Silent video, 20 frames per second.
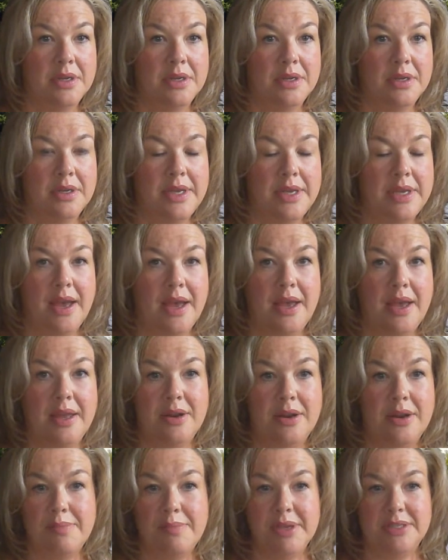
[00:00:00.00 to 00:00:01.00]
Yeah, I
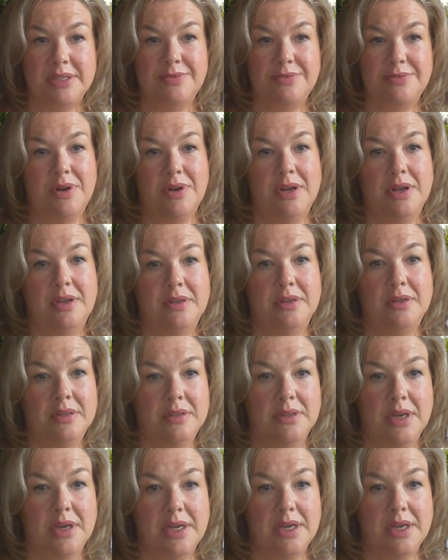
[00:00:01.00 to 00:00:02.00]
know. I miss Florida.
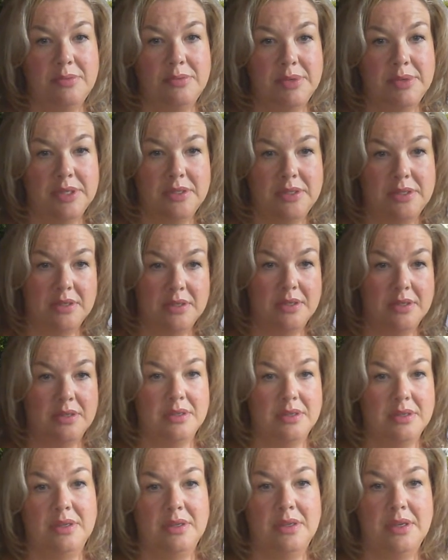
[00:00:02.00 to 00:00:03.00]
I do miss
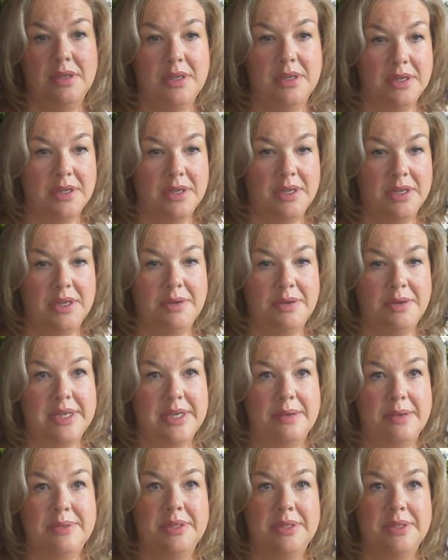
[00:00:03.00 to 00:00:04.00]
it was
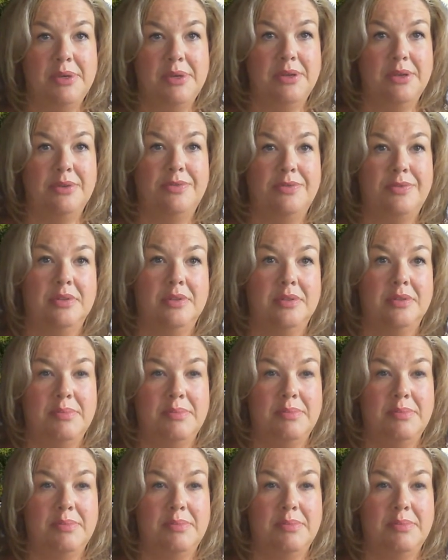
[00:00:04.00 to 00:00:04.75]
absolutely beautiful.